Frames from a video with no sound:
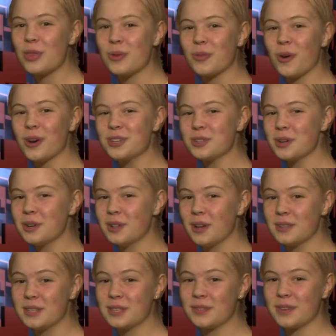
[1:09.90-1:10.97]
Roar Store
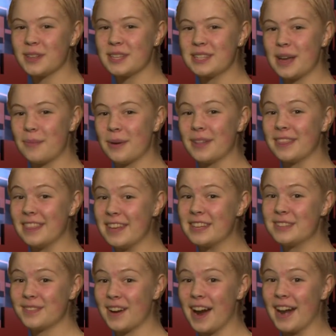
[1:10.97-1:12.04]
closes for the summer
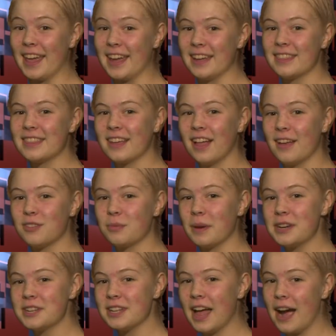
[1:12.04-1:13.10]
this Friday. They'll have
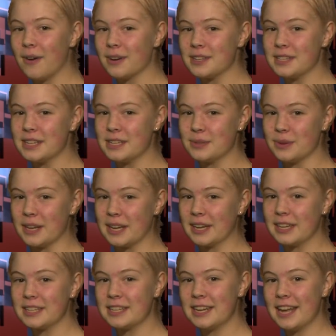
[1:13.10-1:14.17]
special hours this week.
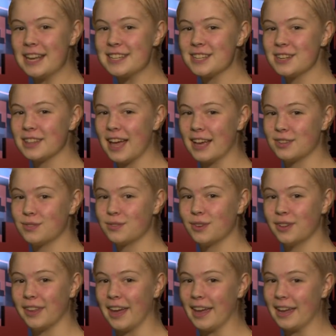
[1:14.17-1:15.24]
Today is their last
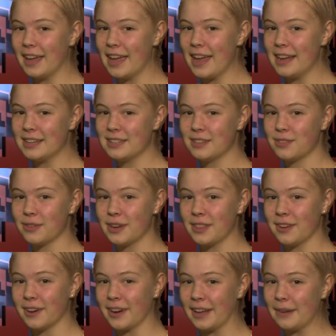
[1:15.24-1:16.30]
full day, 8 to
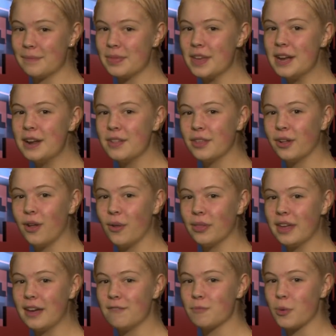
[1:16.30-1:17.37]
3.30. They'll
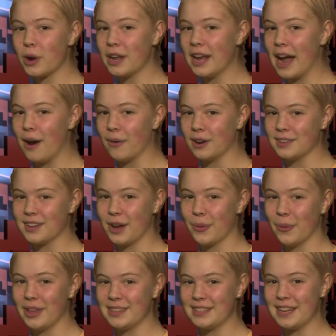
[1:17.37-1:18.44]
only have morning hours on
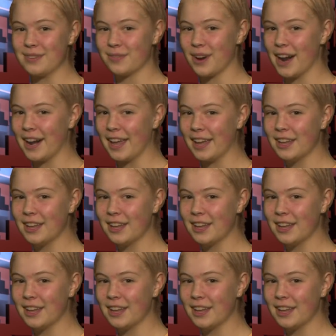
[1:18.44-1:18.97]
Wednesday and Friday.